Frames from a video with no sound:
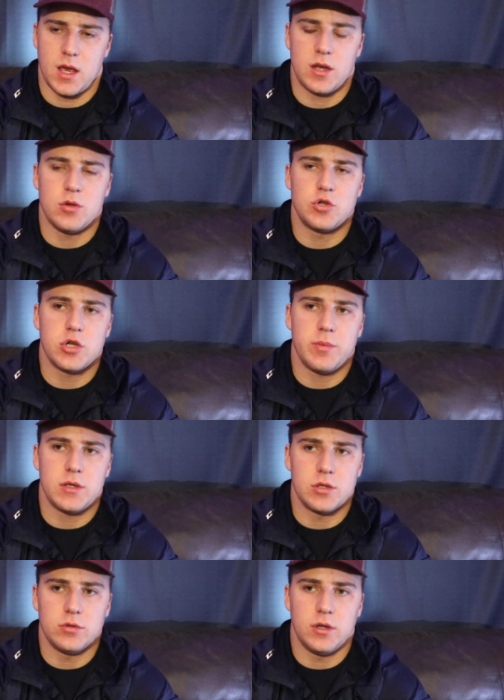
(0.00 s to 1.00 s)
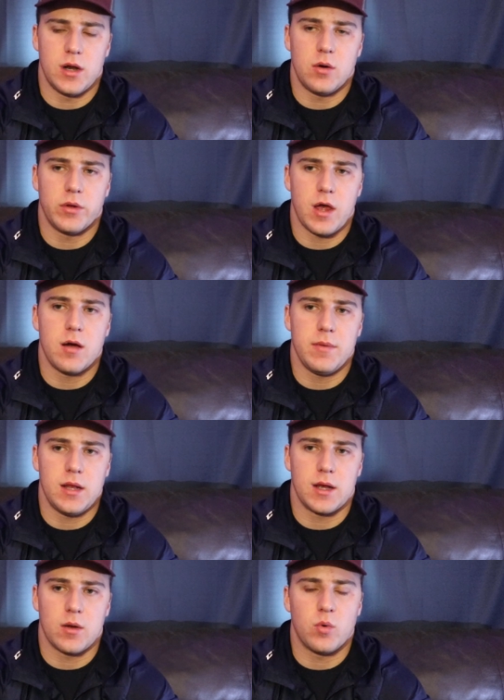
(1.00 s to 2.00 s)
And you should be too, you know, without
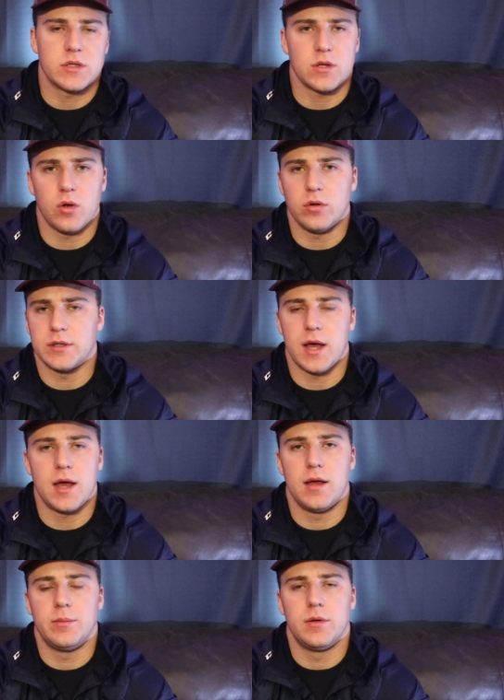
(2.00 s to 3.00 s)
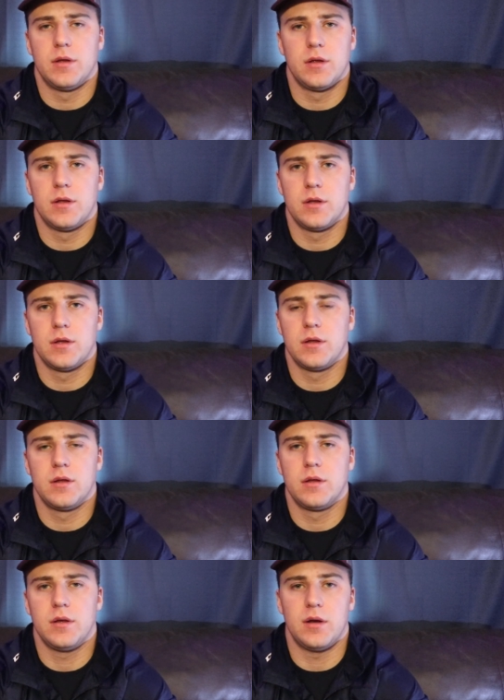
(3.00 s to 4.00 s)
me, like it was the whole time.
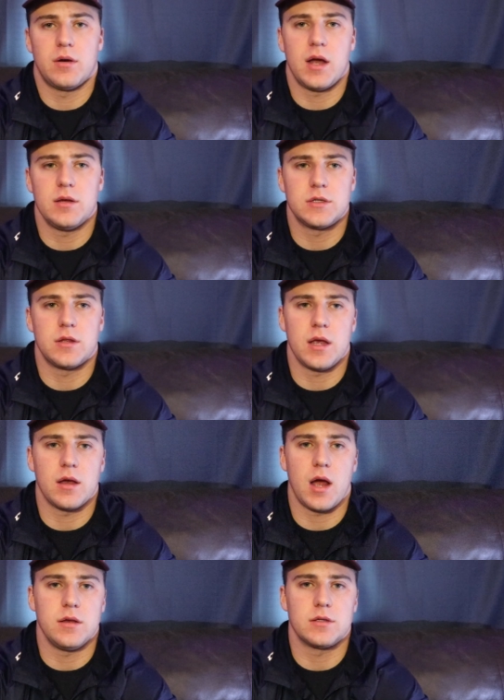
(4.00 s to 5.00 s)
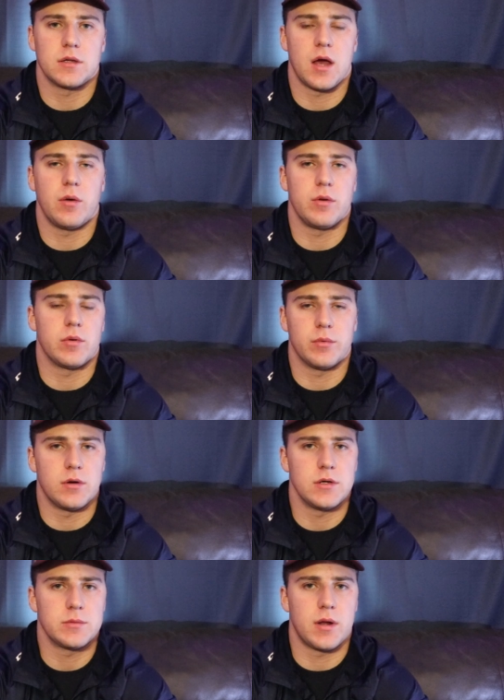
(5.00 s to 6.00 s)
You know, I used to thought we were
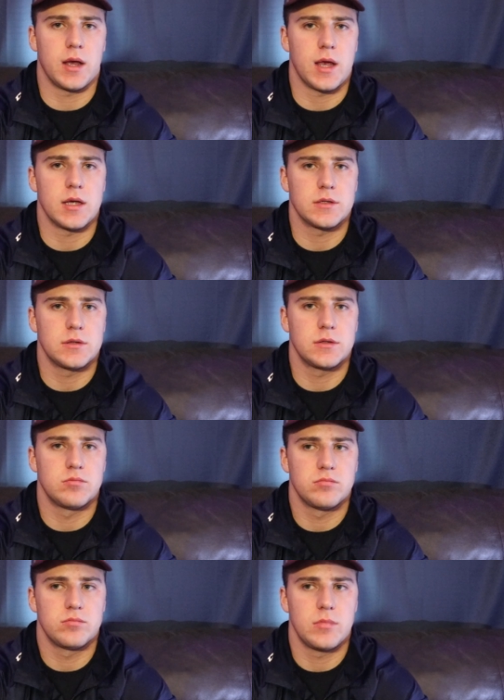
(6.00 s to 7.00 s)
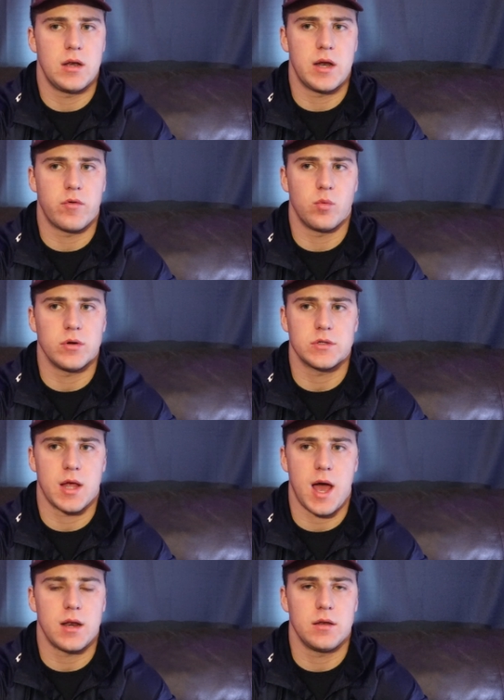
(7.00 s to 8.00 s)
boys, but I guess it never was
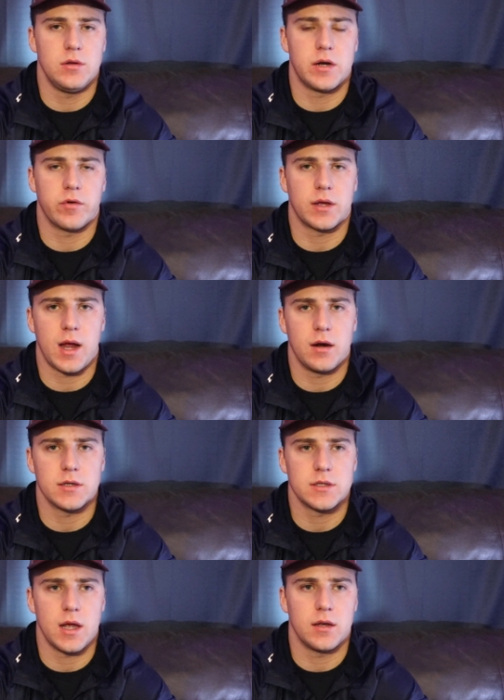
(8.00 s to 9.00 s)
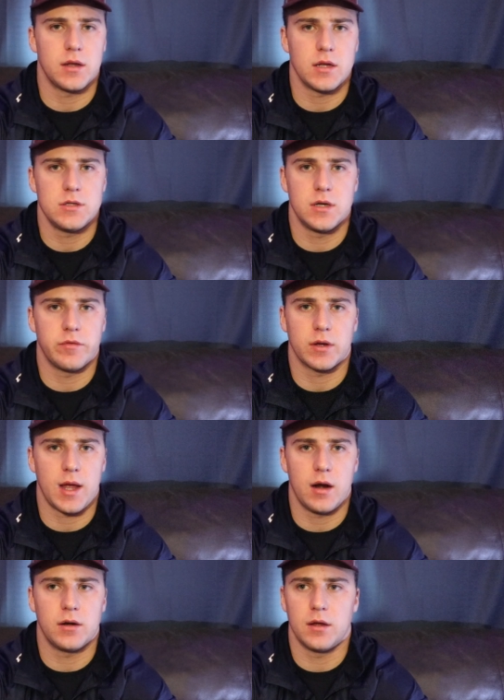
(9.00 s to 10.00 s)
that, and you never cared to stay in touch. You never
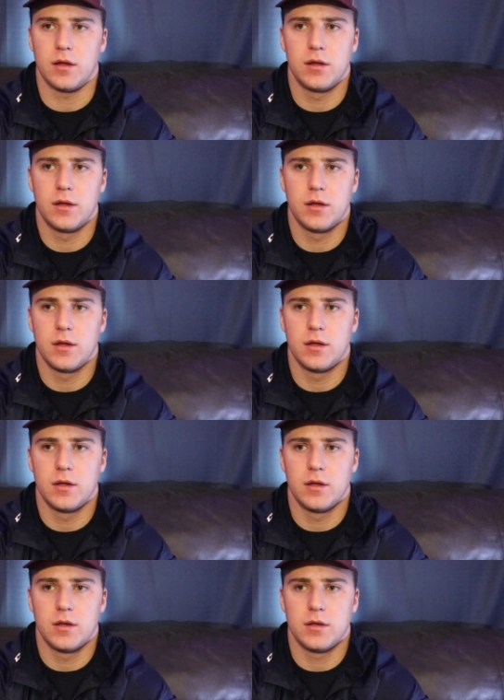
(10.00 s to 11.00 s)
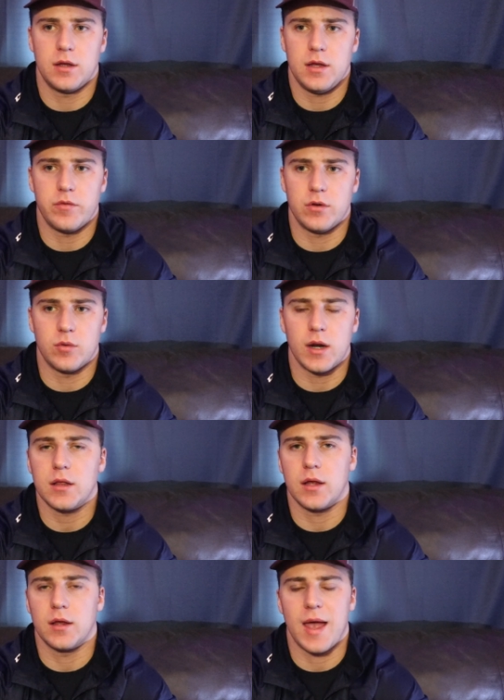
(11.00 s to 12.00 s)
cared to even do
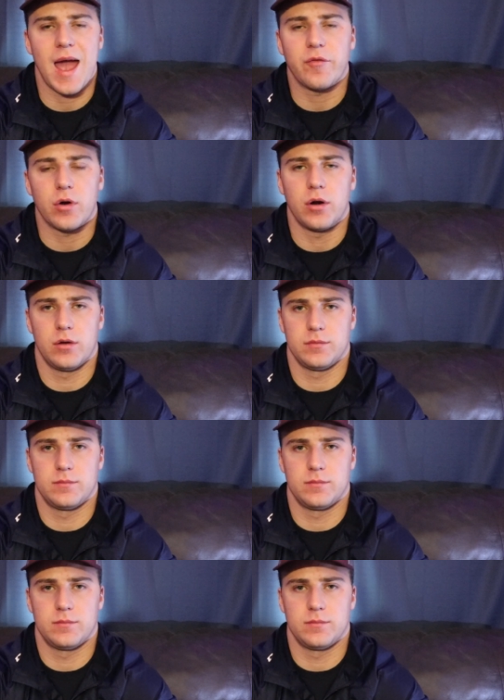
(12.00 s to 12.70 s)
anything, ever.